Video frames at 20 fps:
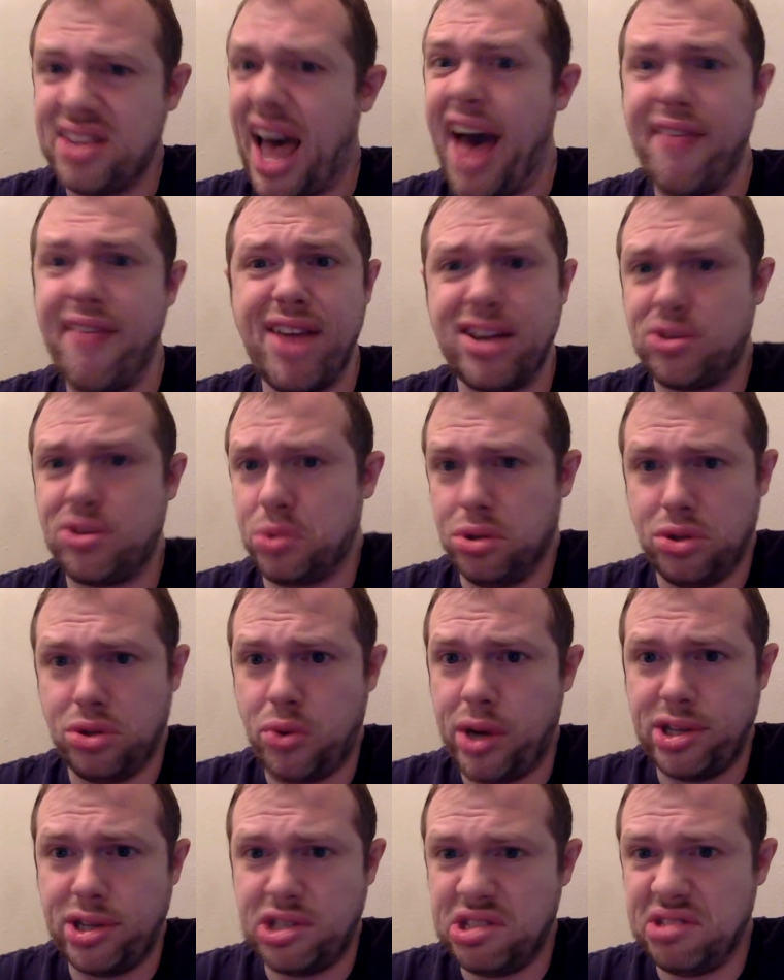I've asked rules
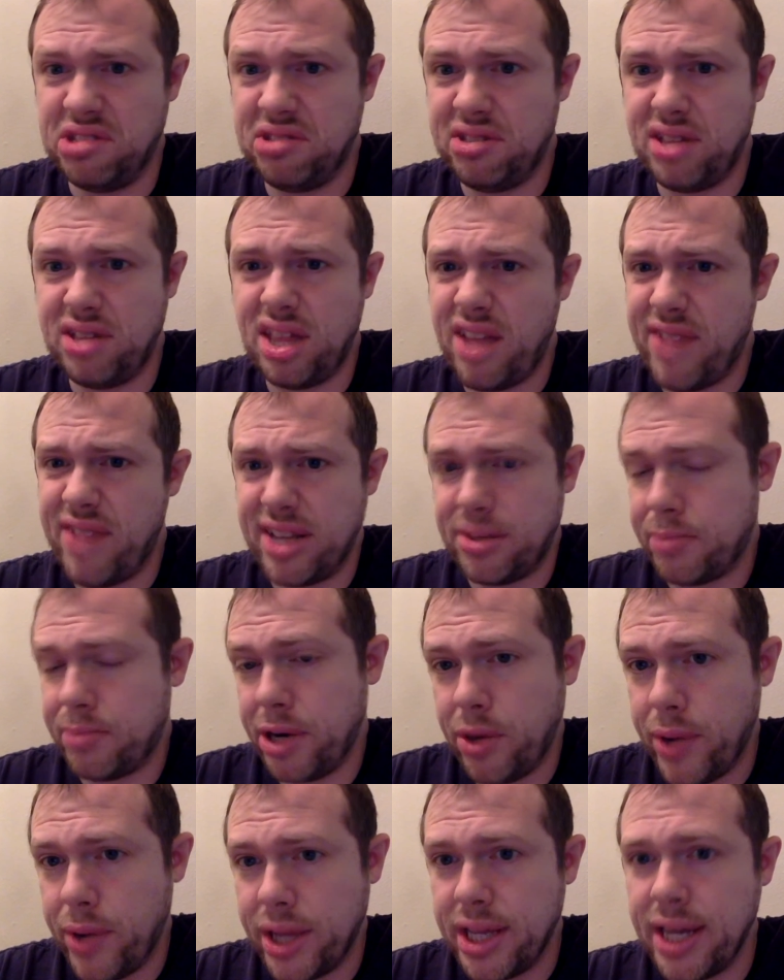questions that they've answered
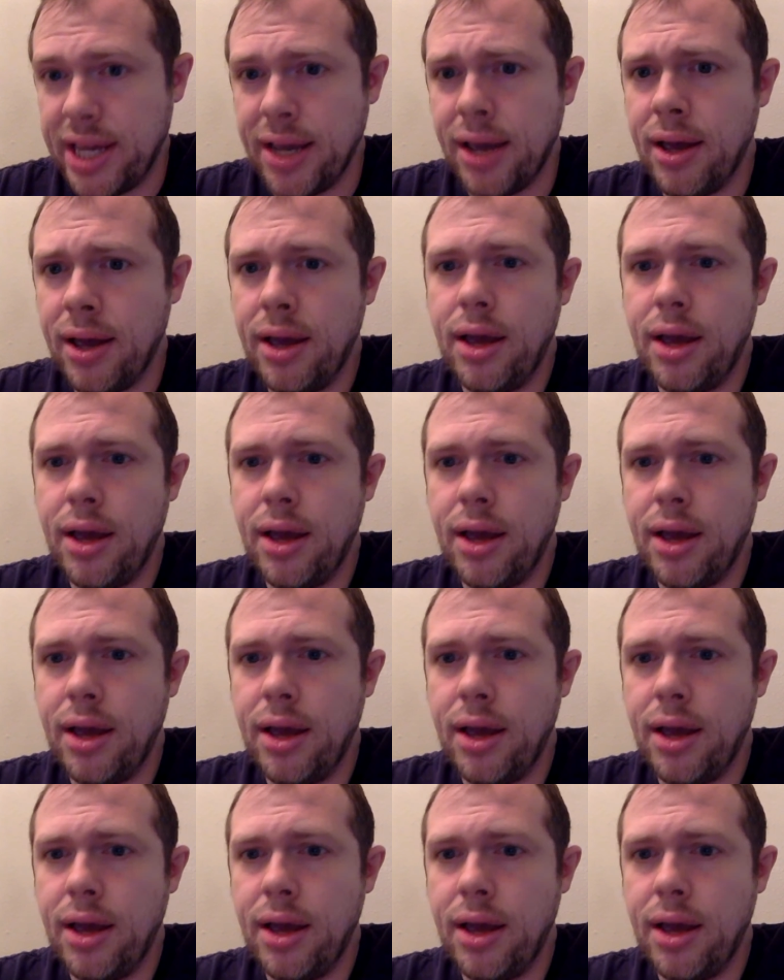pretty quickly.